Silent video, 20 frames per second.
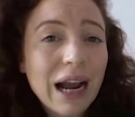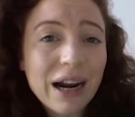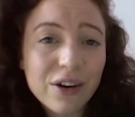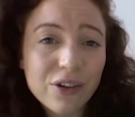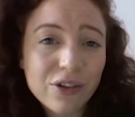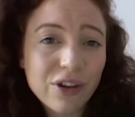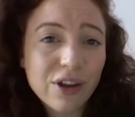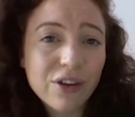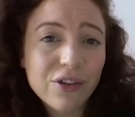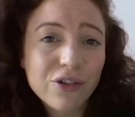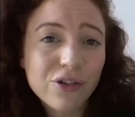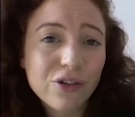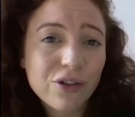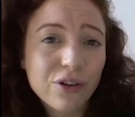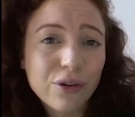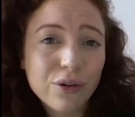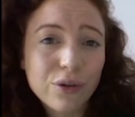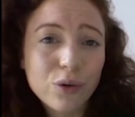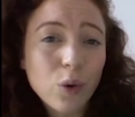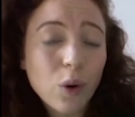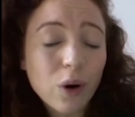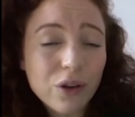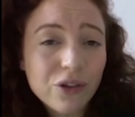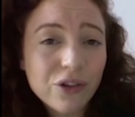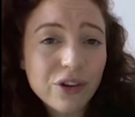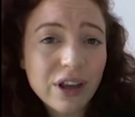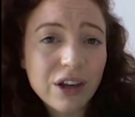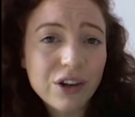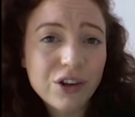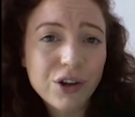access to
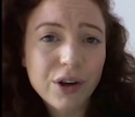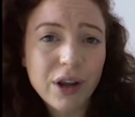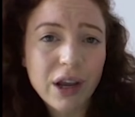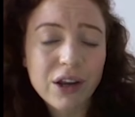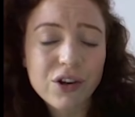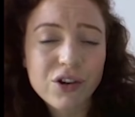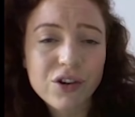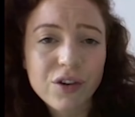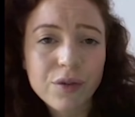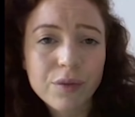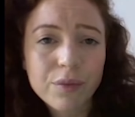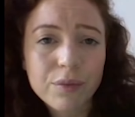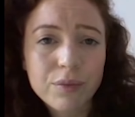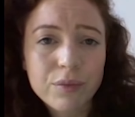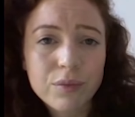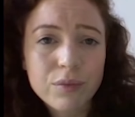quality education?